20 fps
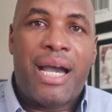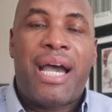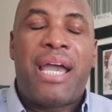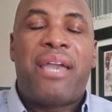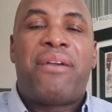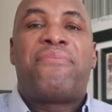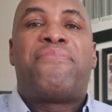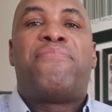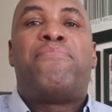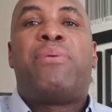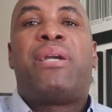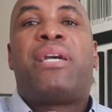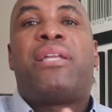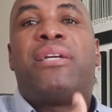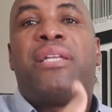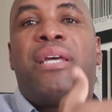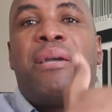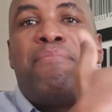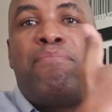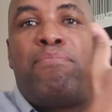I have been
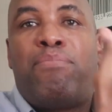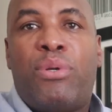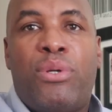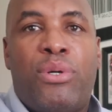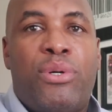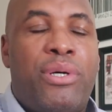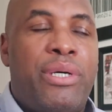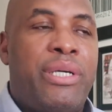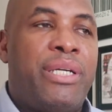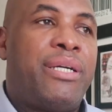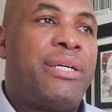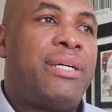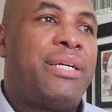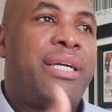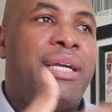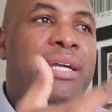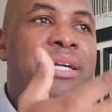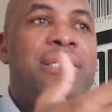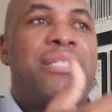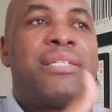an employer
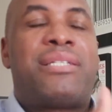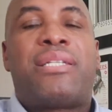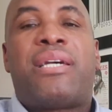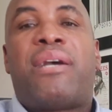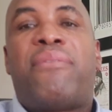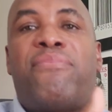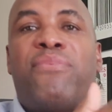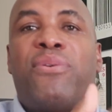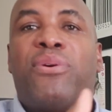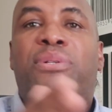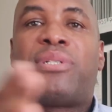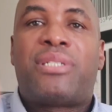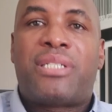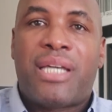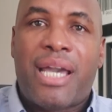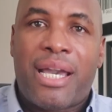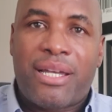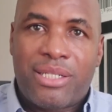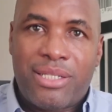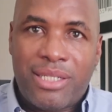in several
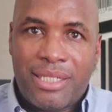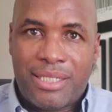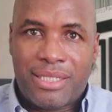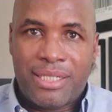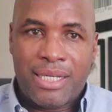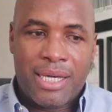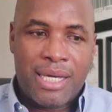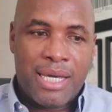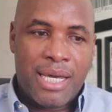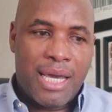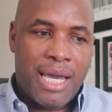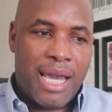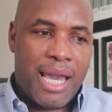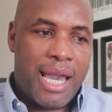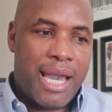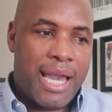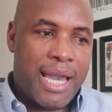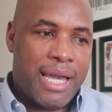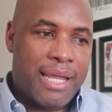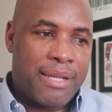sectors,
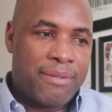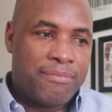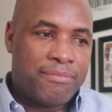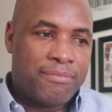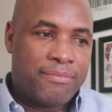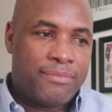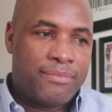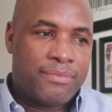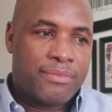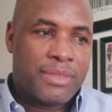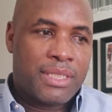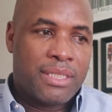and